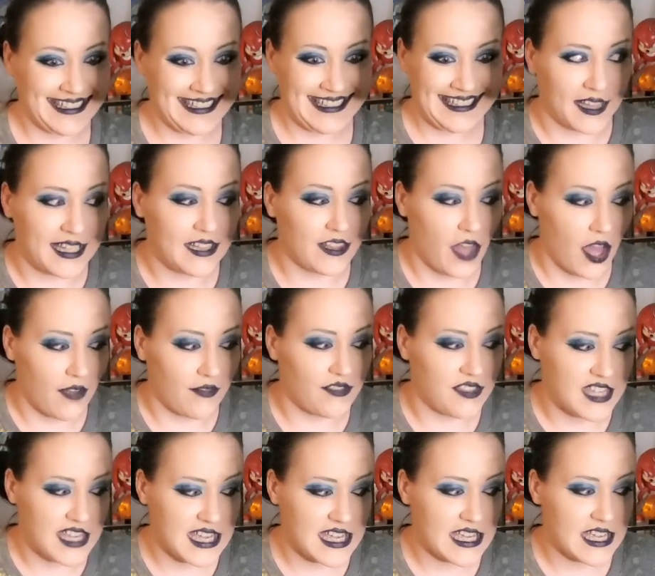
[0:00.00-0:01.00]
Really
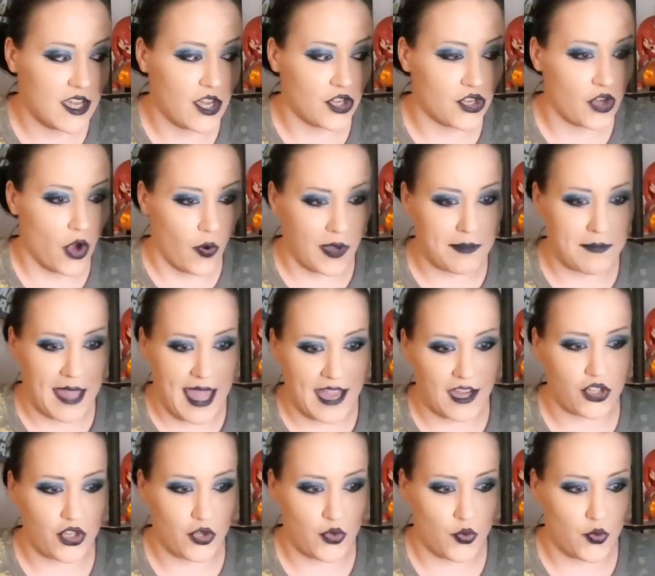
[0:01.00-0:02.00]
love the going
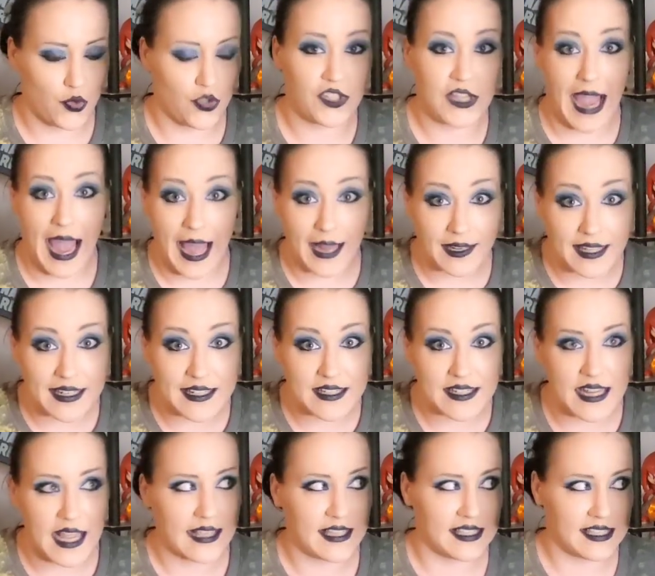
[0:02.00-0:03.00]
back to
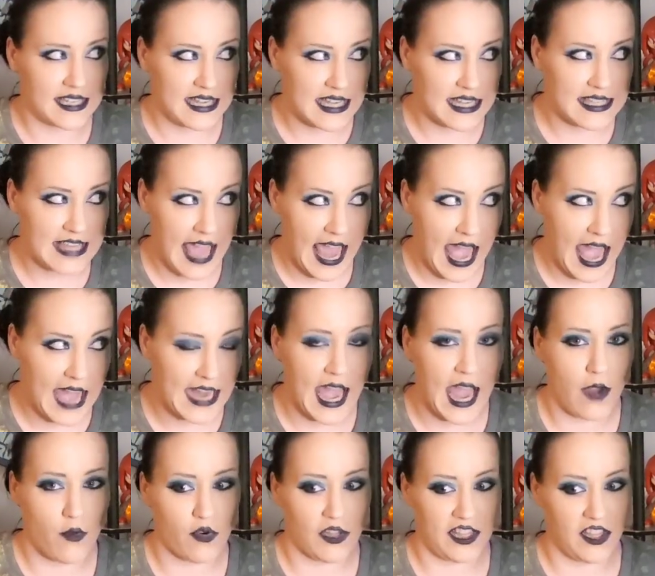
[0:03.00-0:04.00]
Scotland and seeing that.
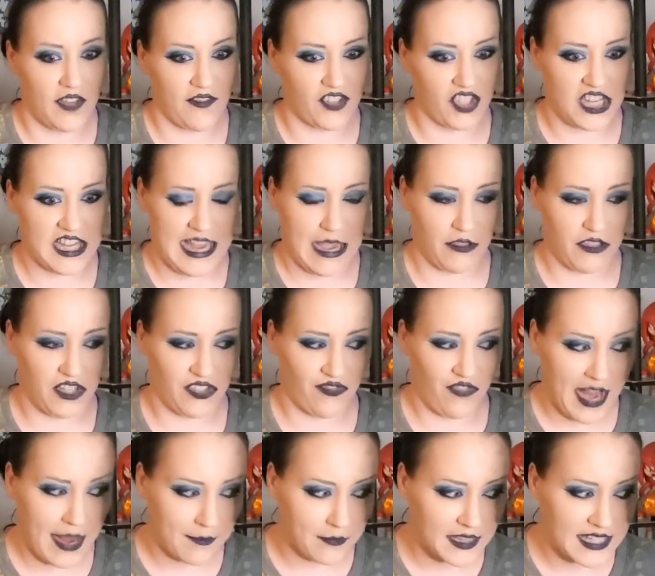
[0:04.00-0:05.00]
I really love seeing how this
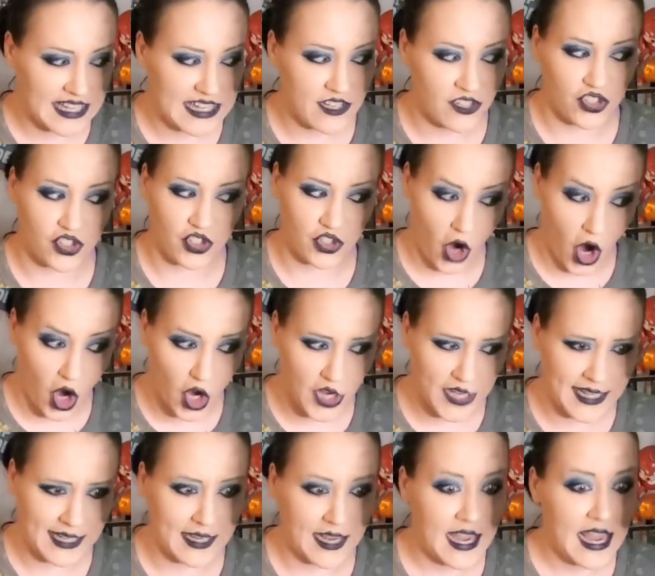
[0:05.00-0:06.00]
family
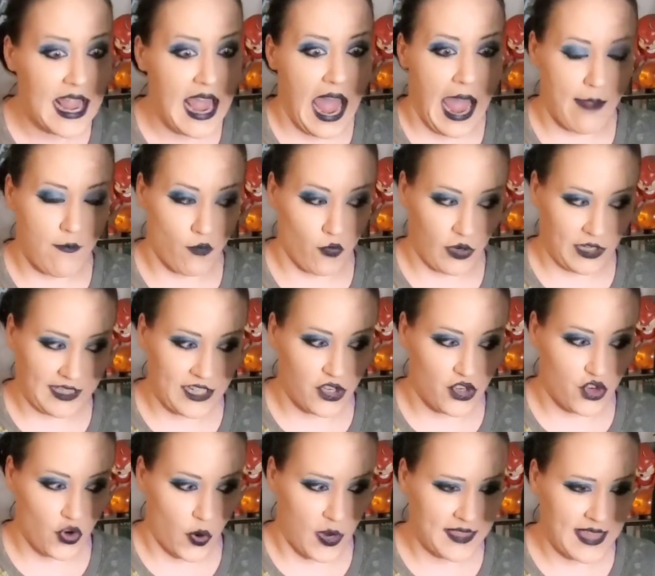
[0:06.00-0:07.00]
started. I'm really
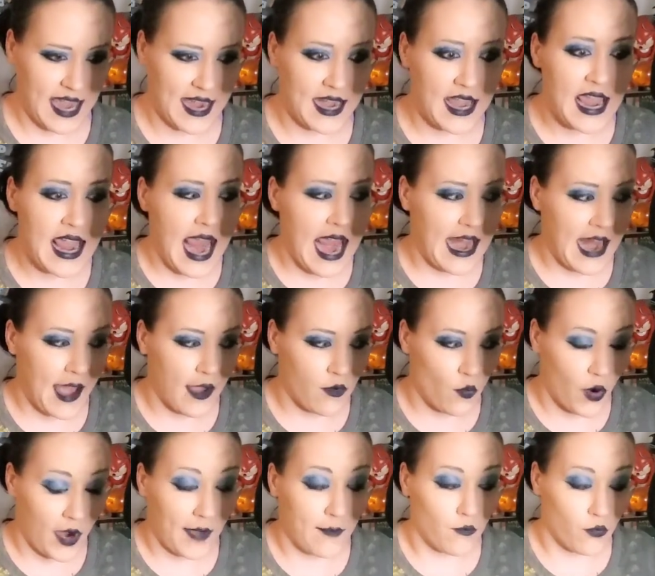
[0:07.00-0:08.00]
enjoying that.
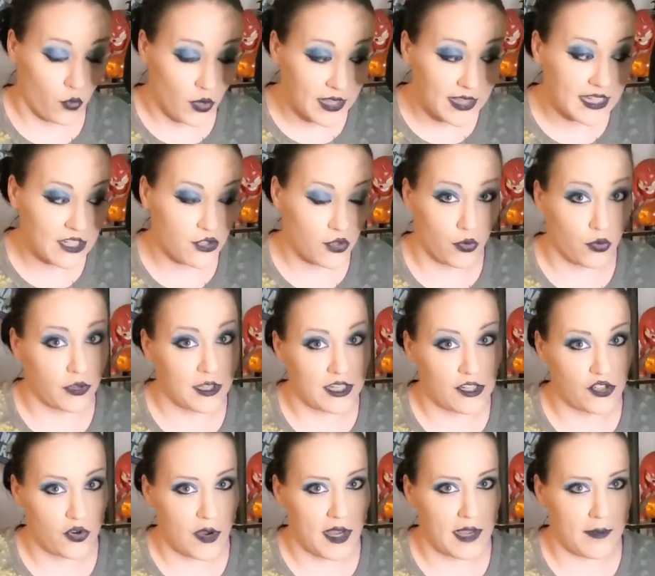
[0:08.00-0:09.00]
And what I'm really truly
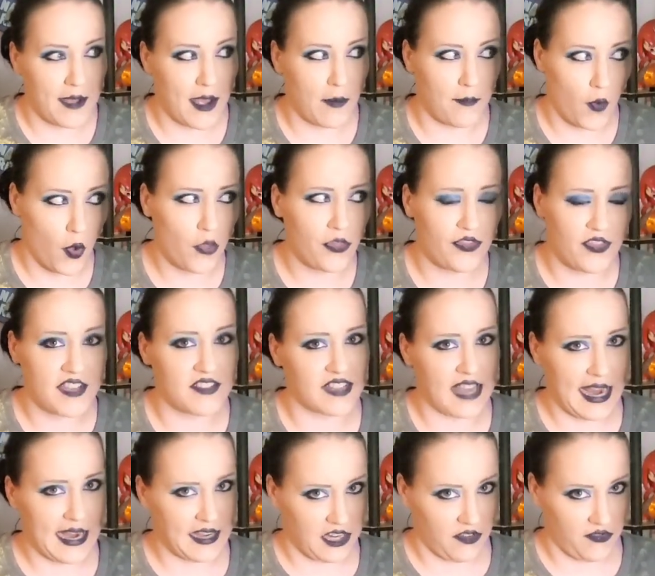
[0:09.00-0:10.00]
enjoying about both this
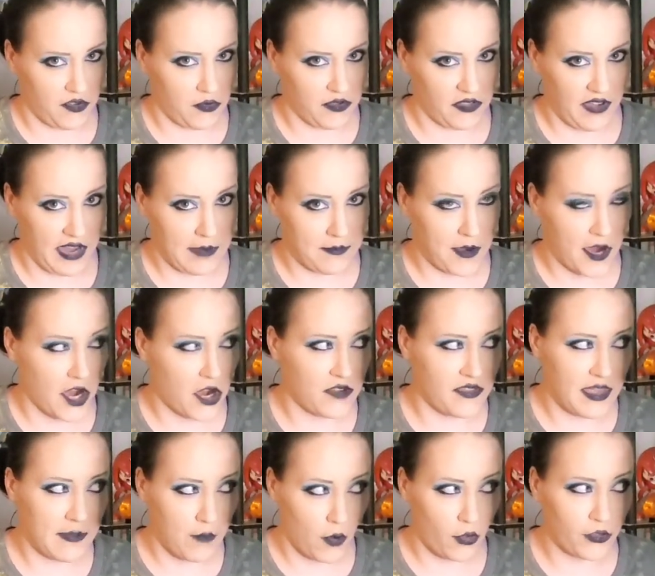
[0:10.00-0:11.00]
and Interview with a Vampire,
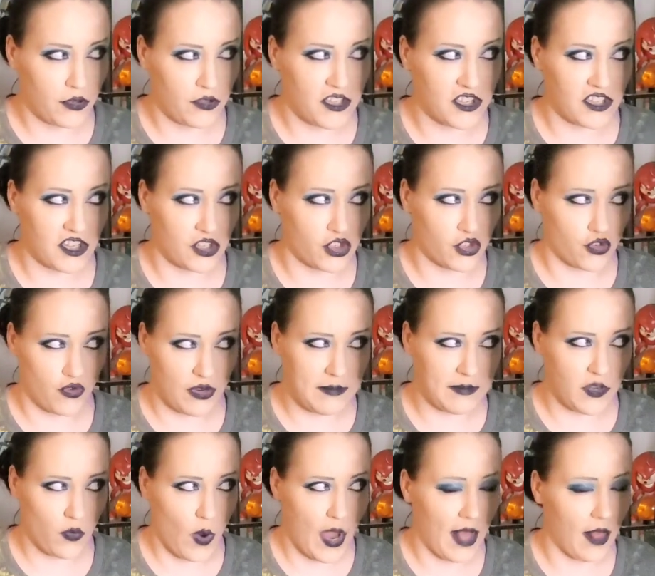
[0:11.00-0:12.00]
and they both do this
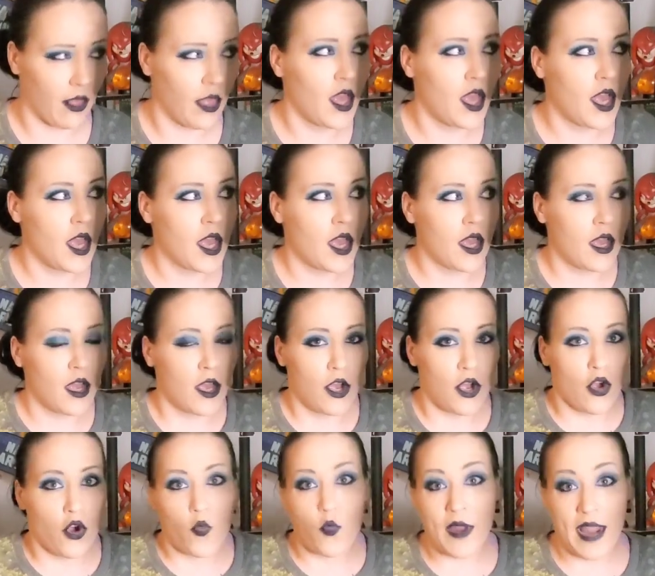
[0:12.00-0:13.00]
extremely well,
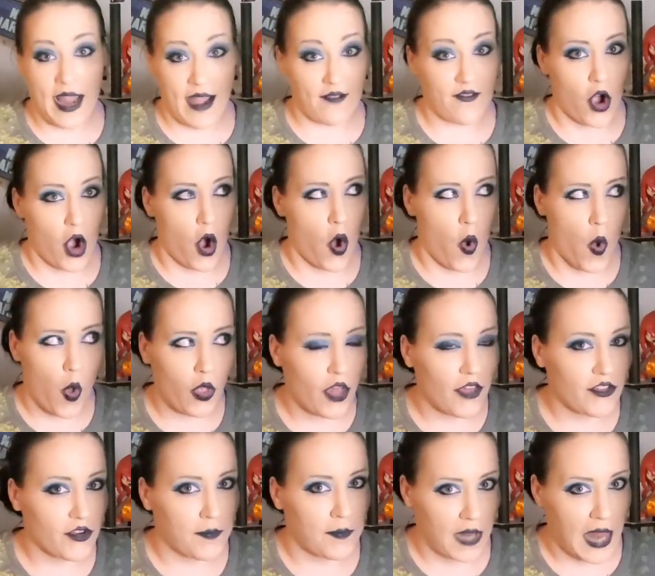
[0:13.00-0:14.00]
we have a whole
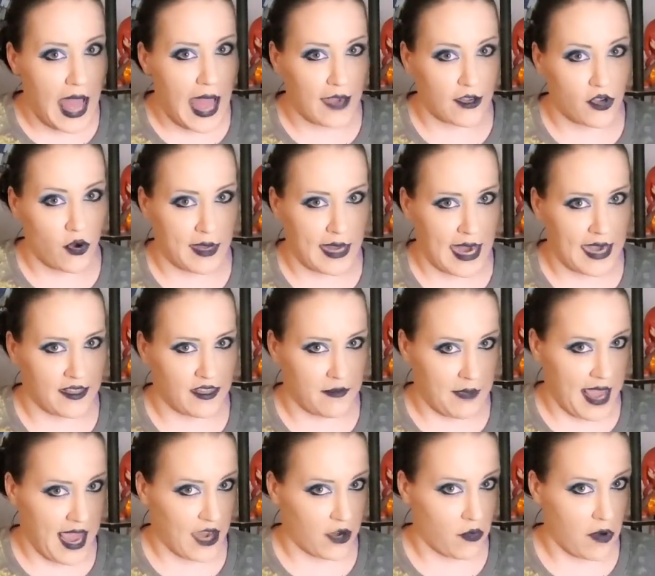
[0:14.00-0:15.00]
other plot going on in the
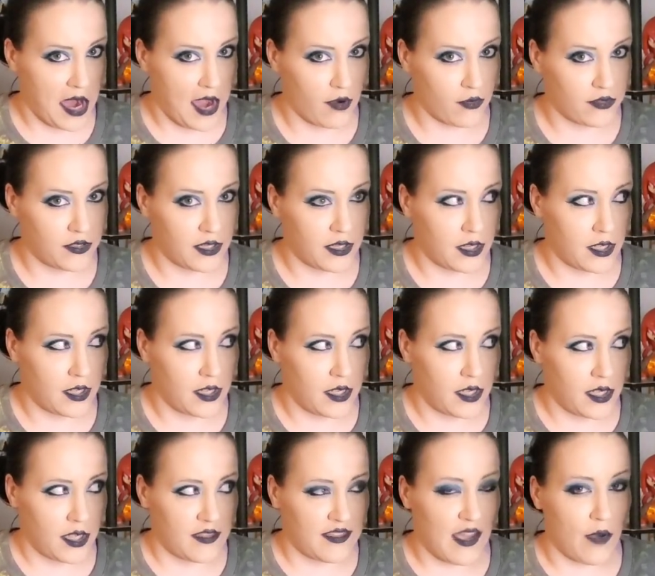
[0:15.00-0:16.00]
background
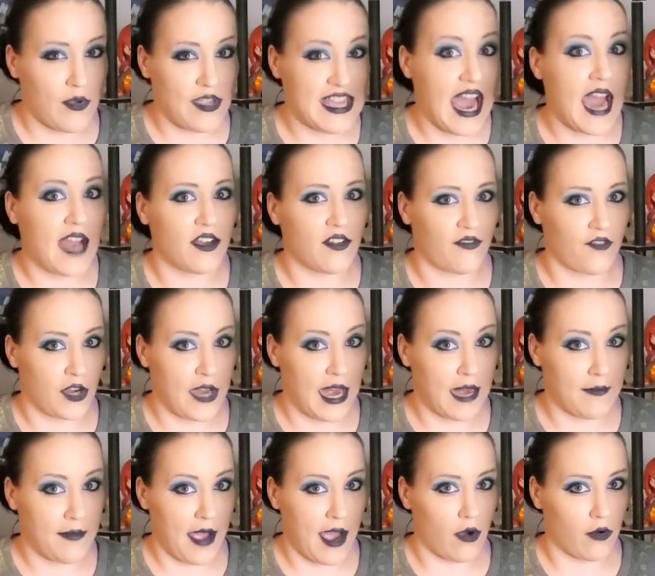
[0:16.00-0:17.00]
that we kind of
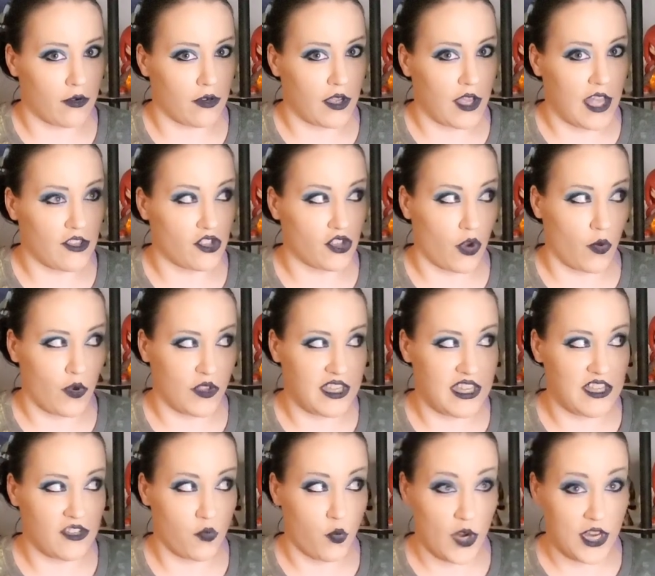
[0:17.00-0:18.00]
forget about. And so with
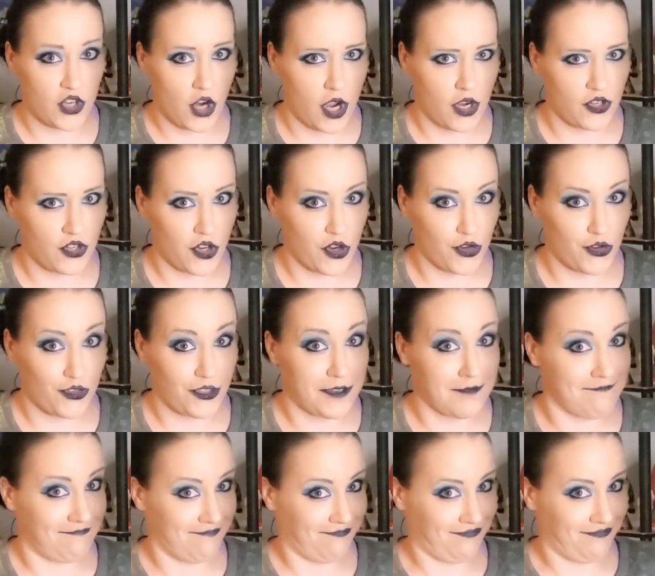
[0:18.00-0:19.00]
these witch hunters,
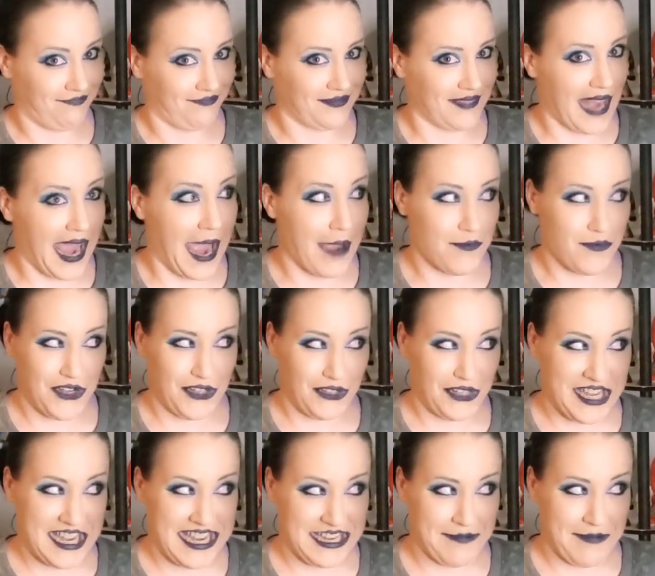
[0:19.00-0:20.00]
I'm real
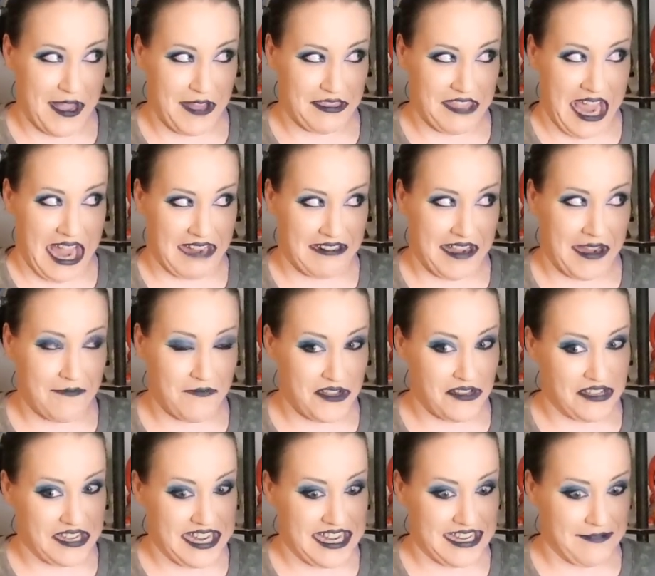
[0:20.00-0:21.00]
geeked about
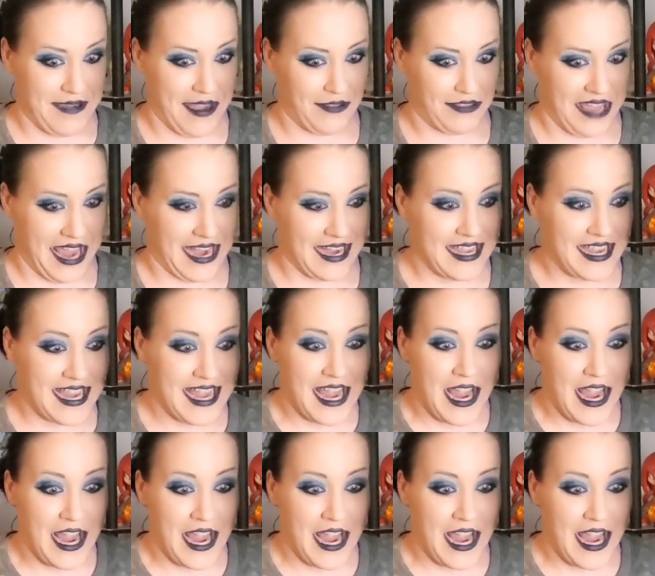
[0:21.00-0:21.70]
that.